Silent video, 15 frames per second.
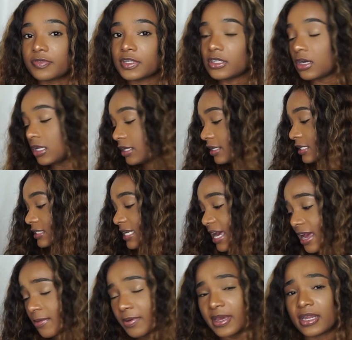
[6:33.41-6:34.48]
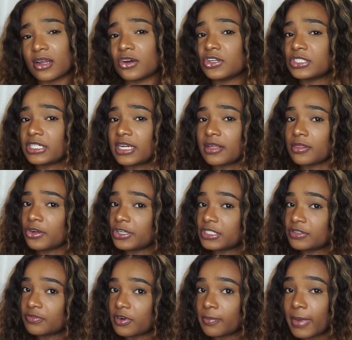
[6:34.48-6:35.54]
I paid
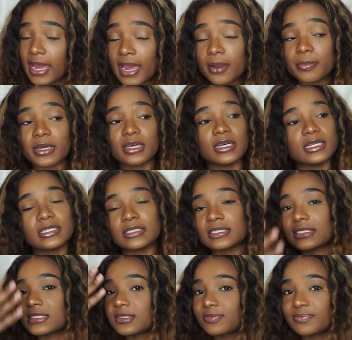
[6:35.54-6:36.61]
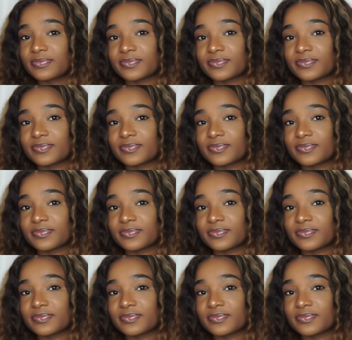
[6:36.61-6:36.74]
$130 for mine because,